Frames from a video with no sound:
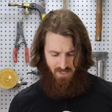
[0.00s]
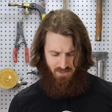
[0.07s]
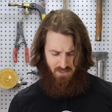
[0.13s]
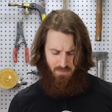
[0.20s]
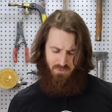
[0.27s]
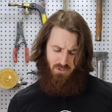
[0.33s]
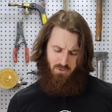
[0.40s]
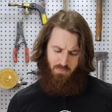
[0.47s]

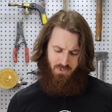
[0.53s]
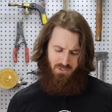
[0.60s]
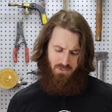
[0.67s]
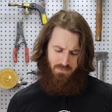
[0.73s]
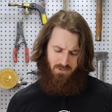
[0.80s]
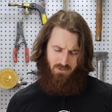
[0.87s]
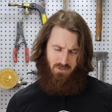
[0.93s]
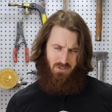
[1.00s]
Some of those
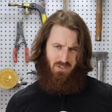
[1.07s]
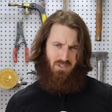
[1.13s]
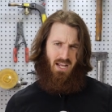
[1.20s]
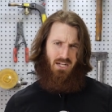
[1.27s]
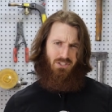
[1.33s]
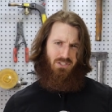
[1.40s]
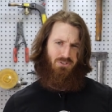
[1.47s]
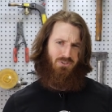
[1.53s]
principles should
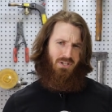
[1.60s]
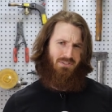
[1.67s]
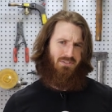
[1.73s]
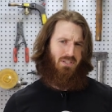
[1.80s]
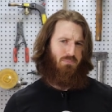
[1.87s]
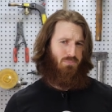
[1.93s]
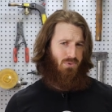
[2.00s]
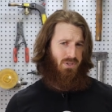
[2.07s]
actually
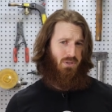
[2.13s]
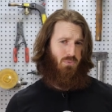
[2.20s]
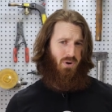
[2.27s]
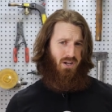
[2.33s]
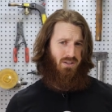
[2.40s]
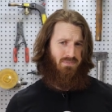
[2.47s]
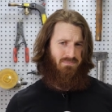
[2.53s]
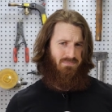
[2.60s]
translate pretty
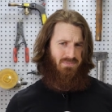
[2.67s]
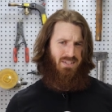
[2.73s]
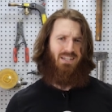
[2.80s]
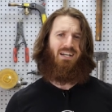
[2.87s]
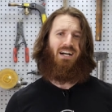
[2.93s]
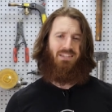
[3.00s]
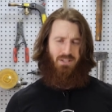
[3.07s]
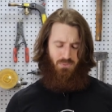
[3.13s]
well.
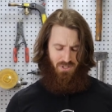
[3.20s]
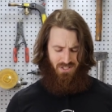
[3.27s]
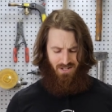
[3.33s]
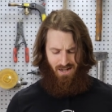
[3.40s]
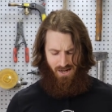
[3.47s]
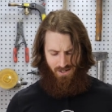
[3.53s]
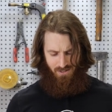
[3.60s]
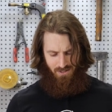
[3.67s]
I think we're going to
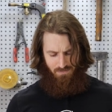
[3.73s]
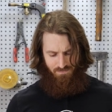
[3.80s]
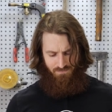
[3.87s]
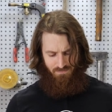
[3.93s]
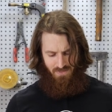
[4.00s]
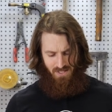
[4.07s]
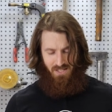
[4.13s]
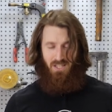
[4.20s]
hire him.
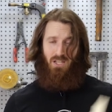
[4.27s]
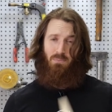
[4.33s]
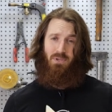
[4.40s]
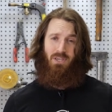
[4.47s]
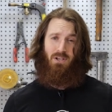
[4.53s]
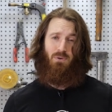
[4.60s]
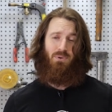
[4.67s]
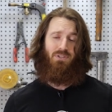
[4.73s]
He'll be here